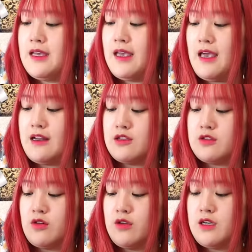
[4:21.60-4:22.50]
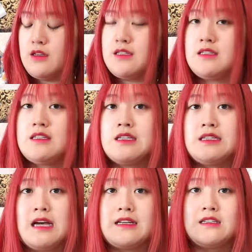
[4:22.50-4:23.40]
And it's so cute. This is in the
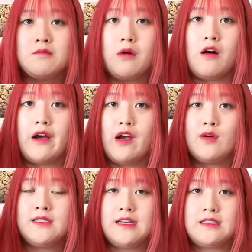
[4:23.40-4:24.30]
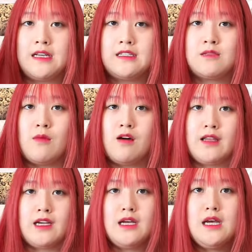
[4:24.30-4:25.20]
size small. I always get size small,
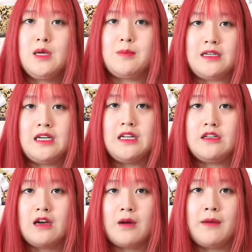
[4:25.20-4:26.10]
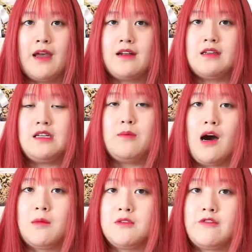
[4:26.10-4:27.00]
like bikini top and the
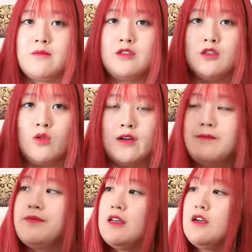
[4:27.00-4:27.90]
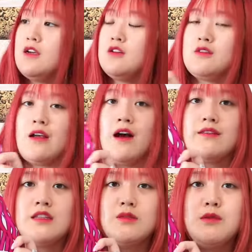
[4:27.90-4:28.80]
bottoms from Dior. So I
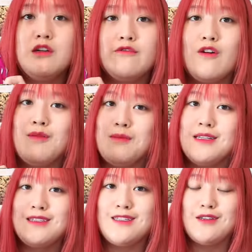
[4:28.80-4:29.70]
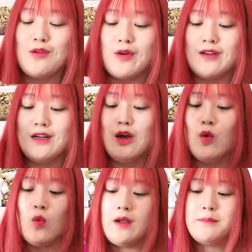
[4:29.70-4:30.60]
got this beautiful Miss Dior
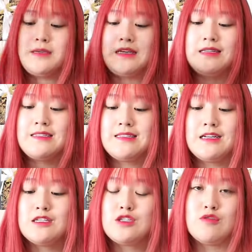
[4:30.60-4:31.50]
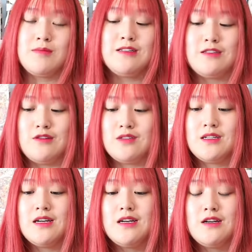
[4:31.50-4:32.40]
one-piece swimming suit.
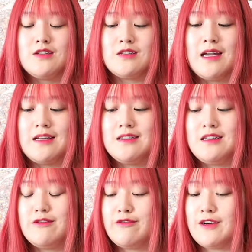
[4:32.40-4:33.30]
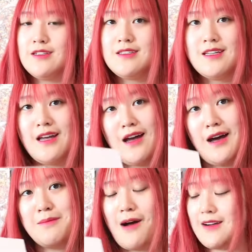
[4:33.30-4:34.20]
So that is the first
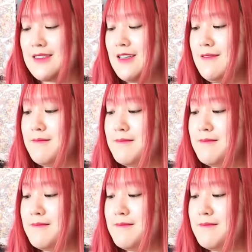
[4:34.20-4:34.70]
unboxing.